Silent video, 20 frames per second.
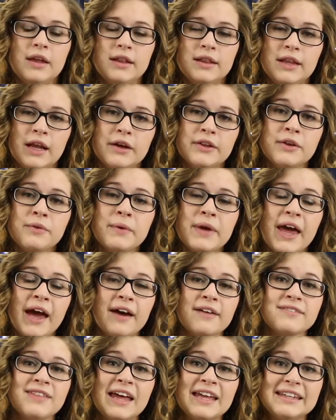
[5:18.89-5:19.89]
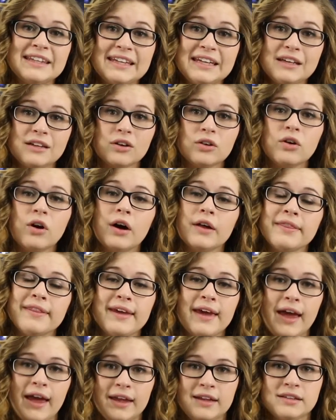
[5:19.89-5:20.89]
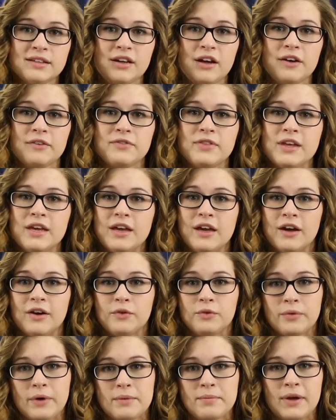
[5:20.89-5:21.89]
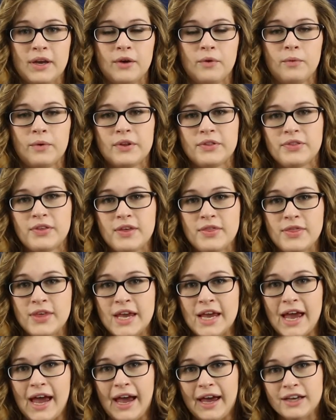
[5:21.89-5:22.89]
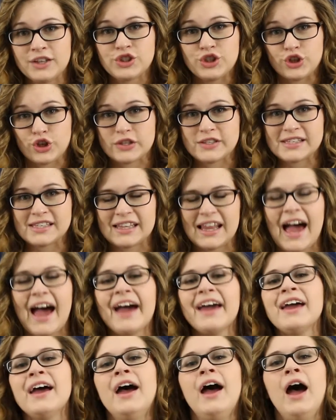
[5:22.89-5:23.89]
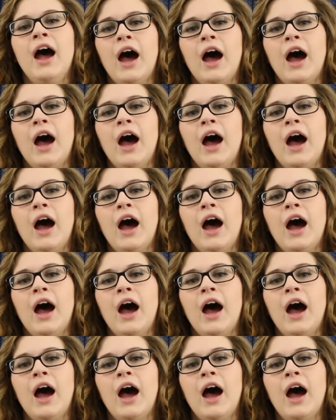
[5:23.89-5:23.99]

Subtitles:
Now that we have that needle on the end of the ribbon with the extra slack,